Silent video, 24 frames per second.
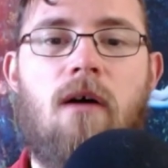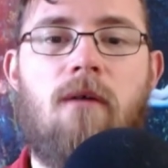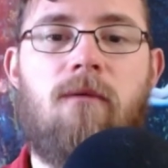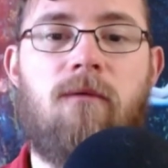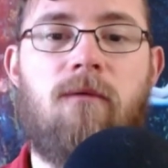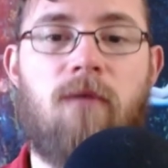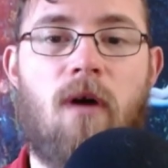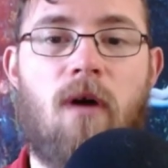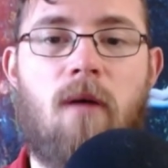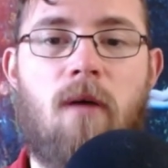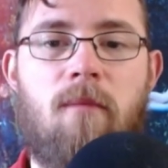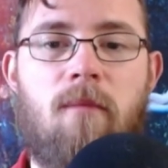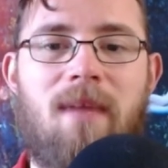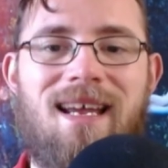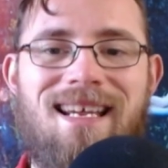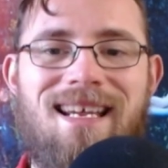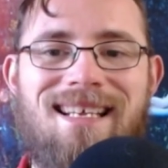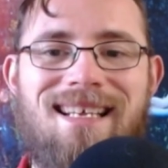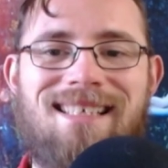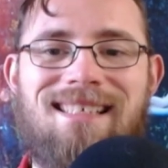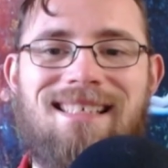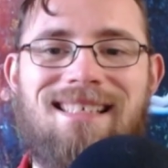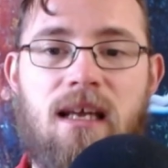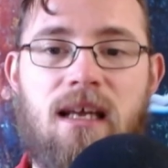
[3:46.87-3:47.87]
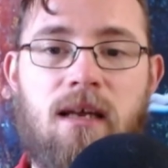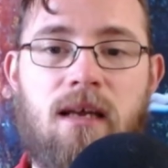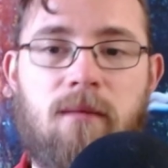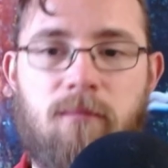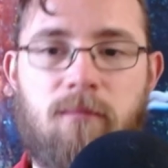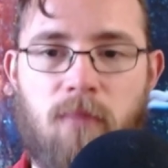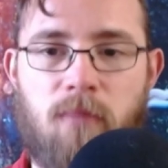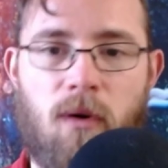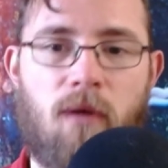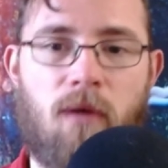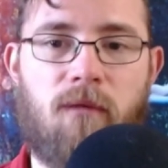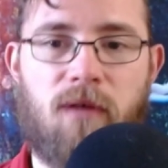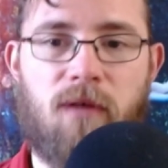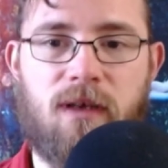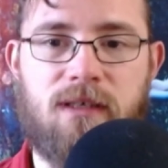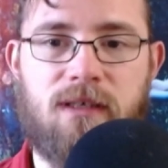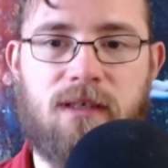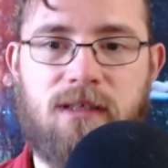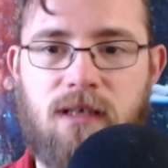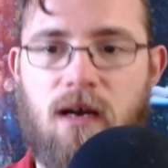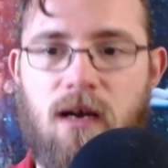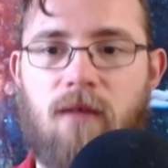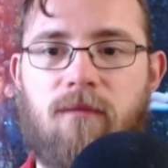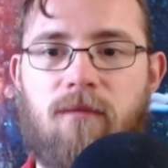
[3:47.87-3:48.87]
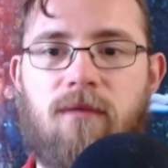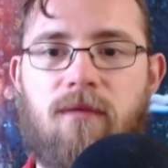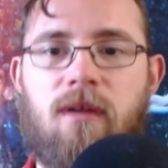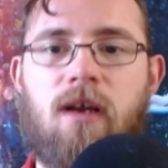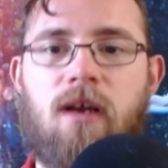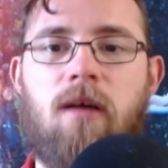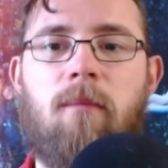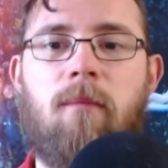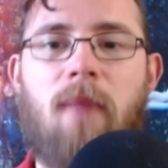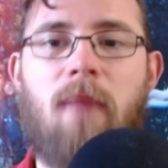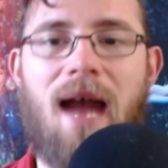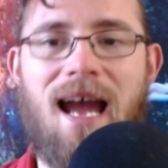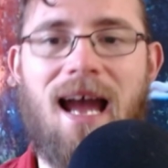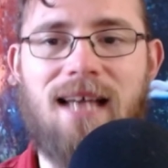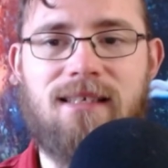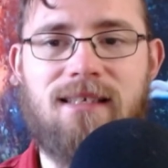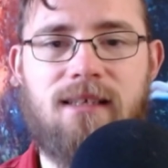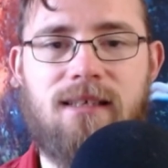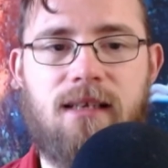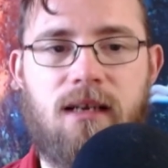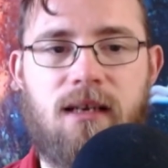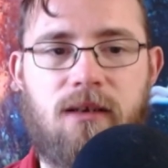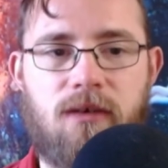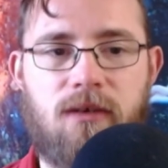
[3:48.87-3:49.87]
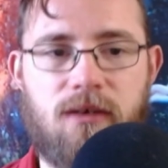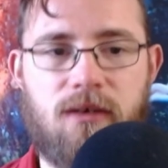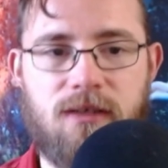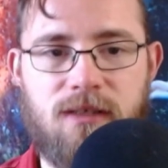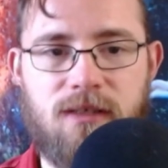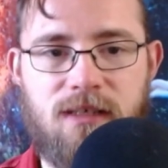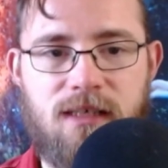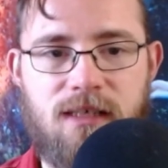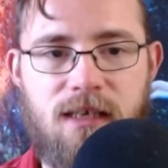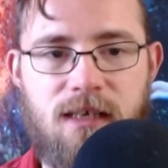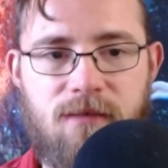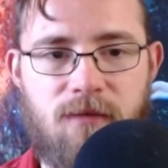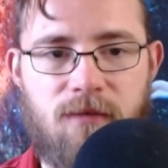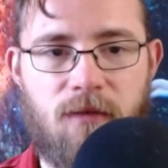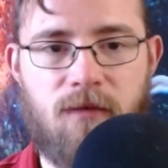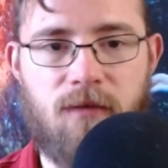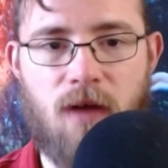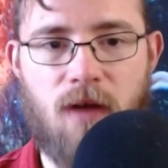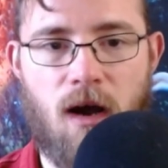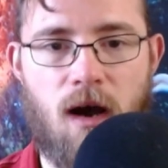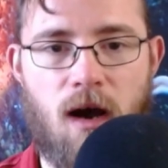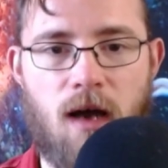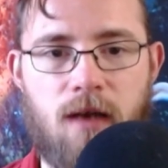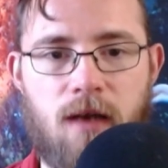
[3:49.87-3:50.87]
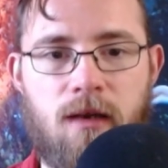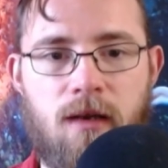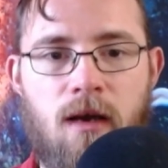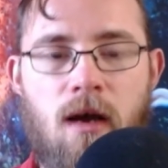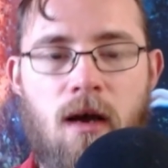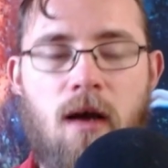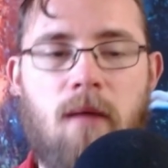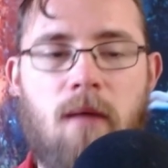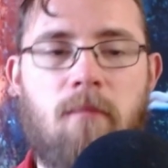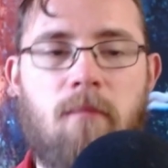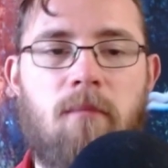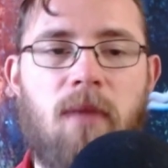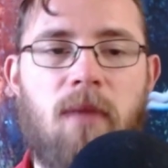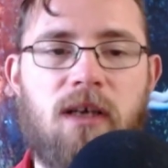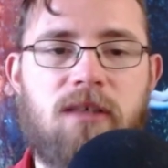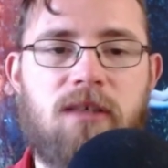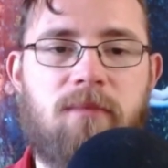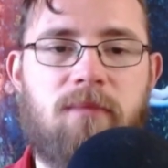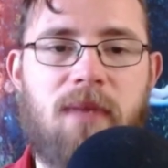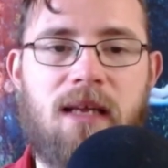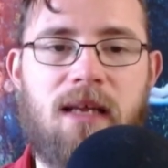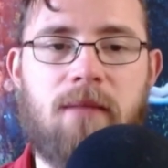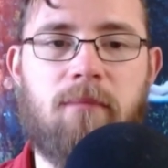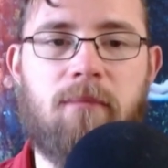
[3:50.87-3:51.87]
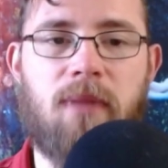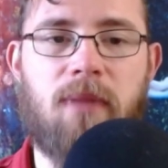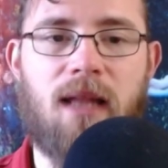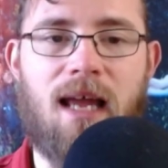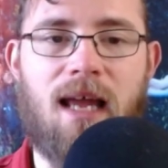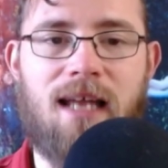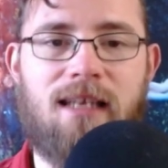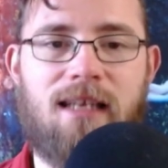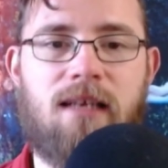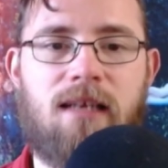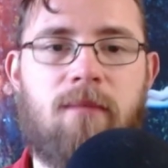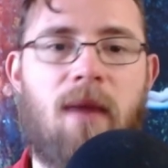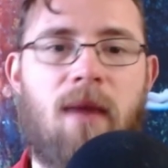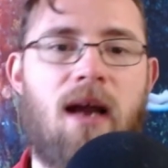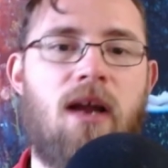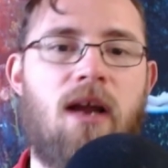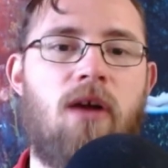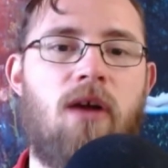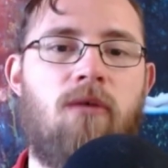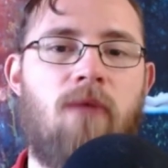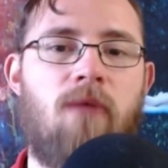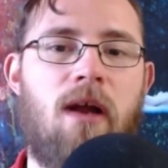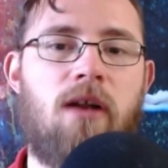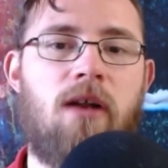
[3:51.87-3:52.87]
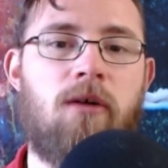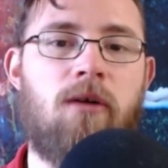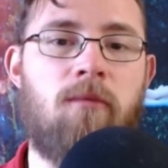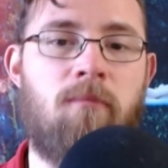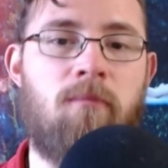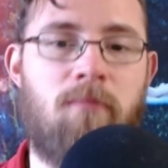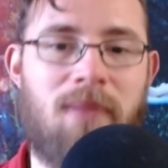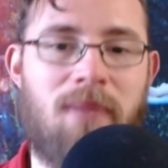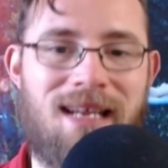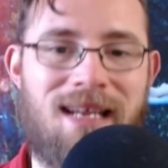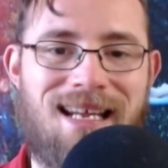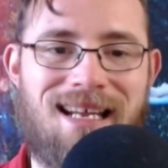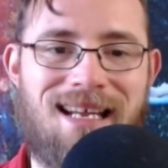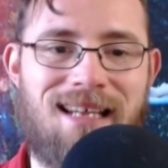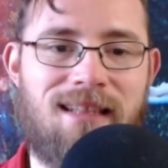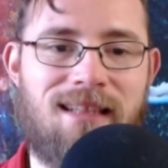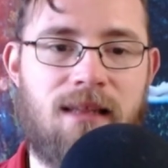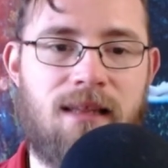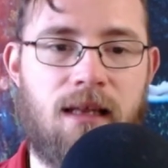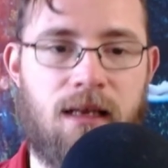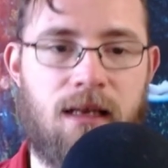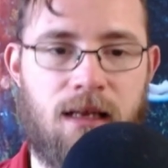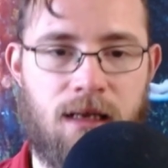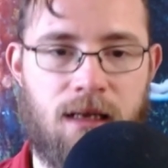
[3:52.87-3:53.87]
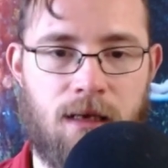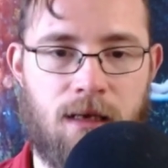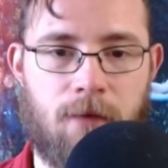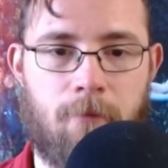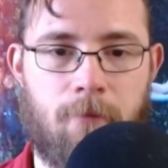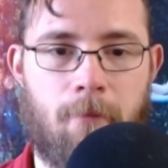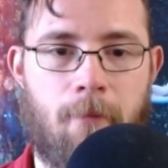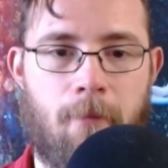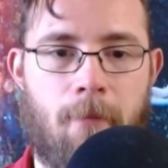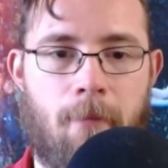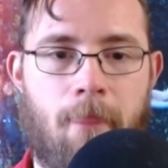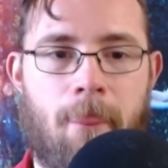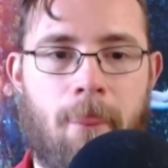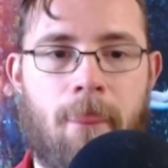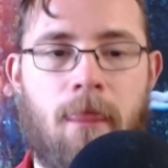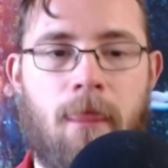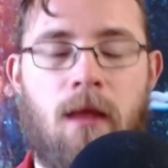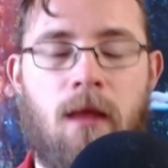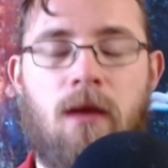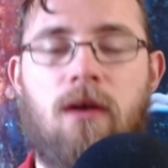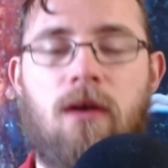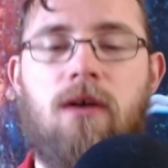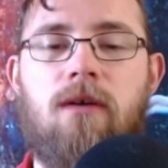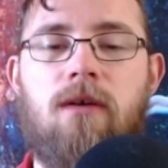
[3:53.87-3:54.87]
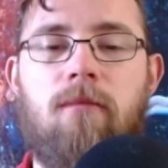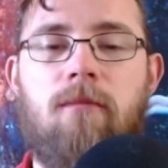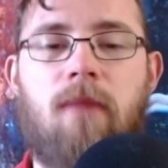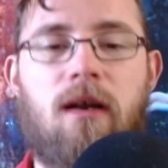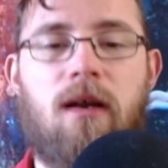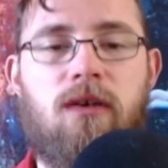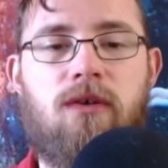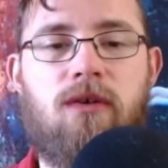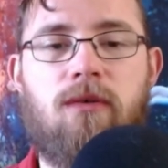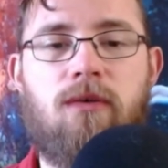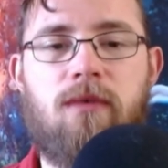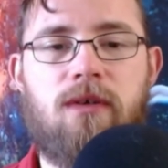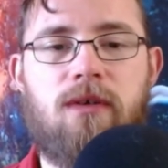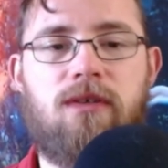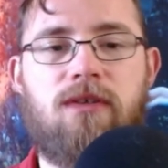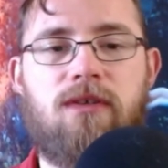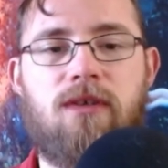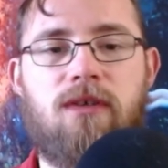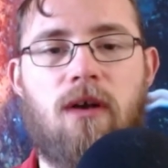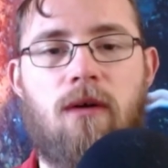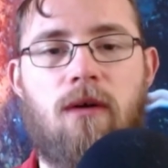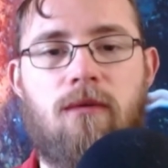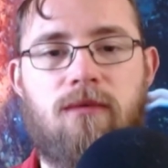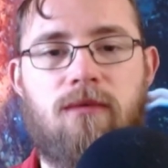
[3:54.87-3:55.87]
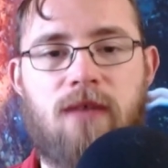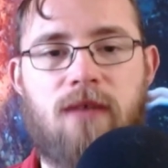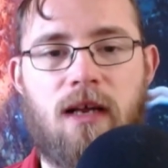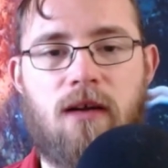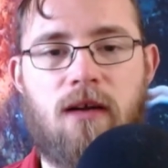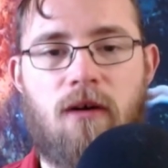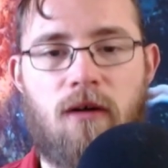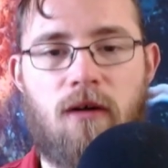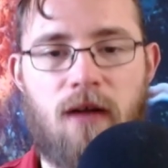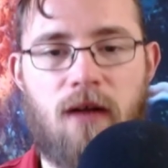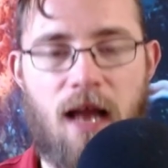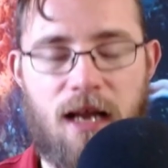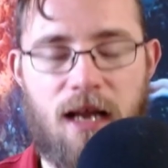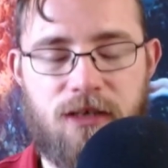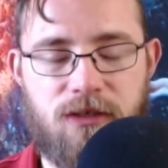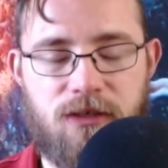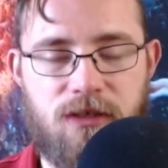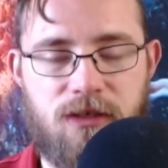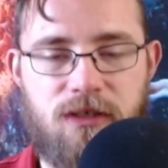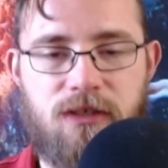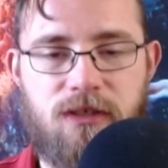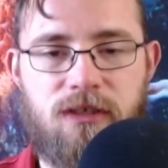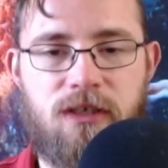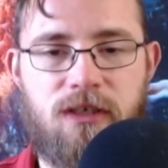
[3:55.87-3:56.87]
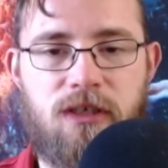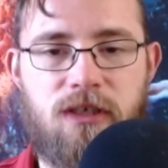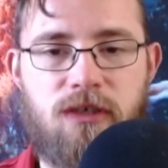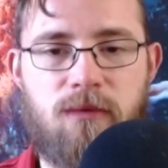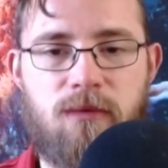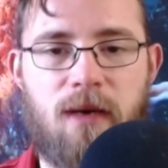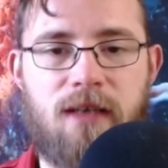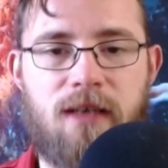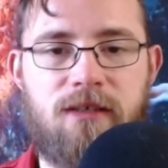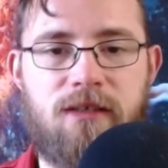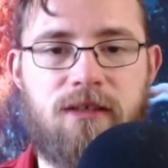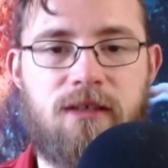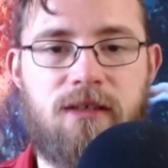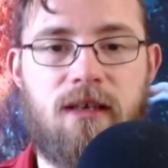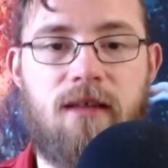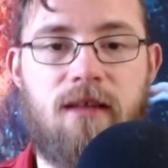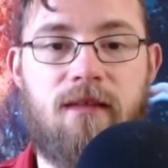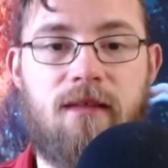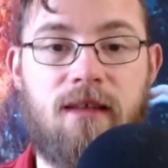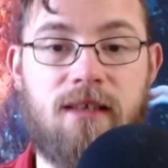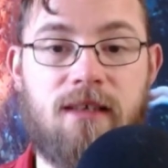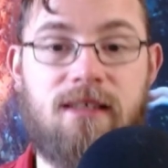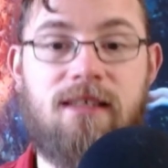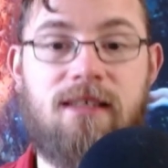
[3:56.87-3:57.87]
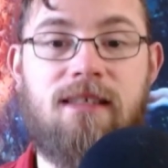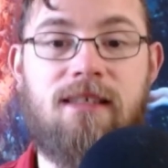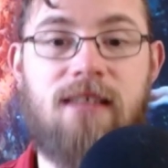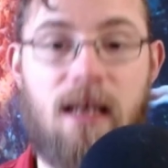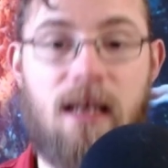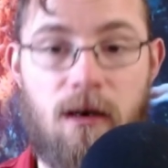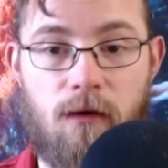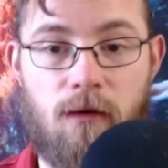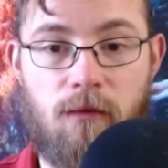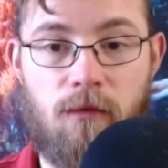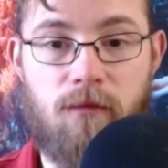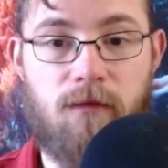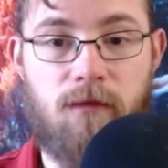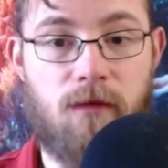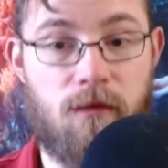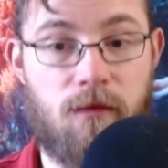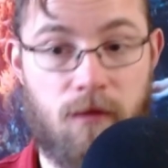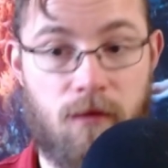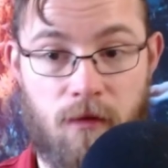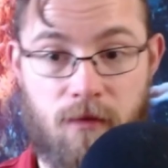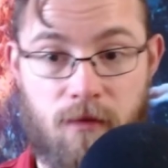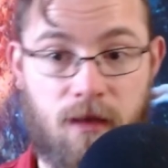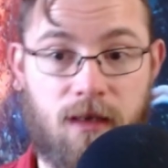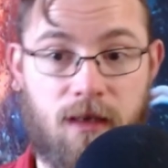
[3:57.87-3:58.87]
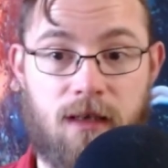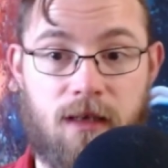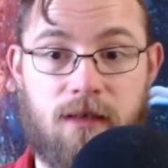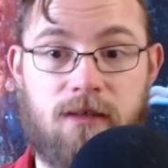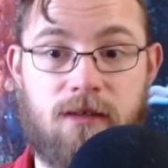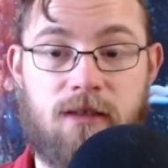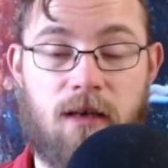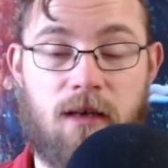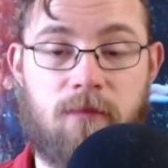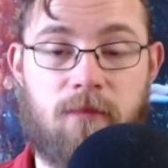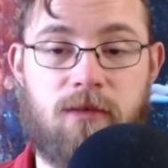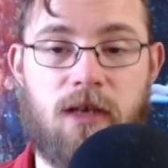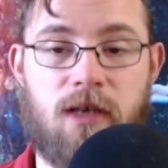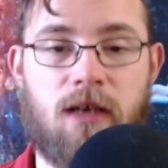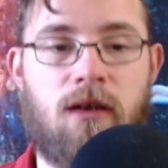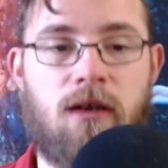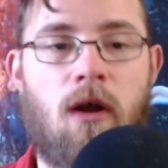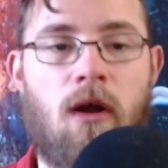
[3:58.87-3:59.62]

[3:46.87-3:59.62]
from his imperfect self. The capacity to conceive of God must be implanted by a greater being than him. By doing so, Descartes actually situates the self, the thinking subject,